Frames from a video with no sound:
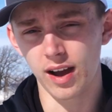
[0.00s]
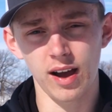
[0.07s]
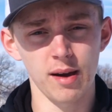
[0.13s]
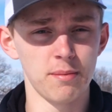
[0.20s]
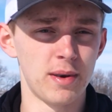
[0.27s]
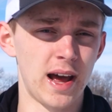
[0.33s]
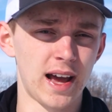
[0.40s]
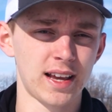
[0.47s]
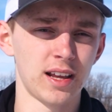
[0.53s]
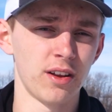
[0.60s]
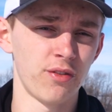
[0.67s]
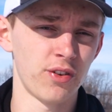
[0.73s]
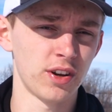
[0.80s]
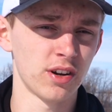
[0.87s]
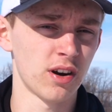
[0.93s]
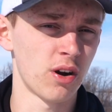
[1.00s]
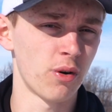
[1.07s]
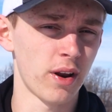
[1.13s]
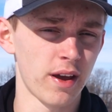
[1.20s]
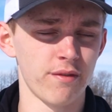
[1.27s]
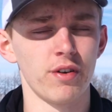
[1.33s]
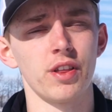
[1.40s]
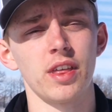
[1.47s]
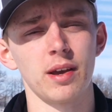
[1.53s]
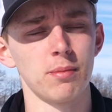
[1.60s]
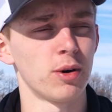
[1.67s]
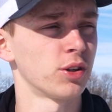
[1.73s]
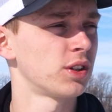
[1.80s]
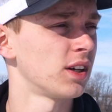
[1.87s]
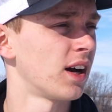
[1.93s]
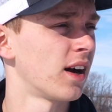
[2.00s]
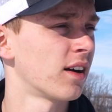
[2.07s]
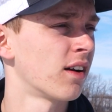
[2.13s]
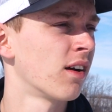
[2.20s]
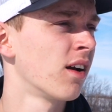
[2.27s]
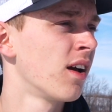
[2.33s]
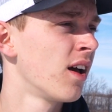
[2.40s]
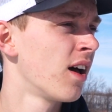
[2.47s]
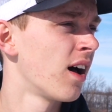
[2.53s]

I'm not going to figure out everything about the auger.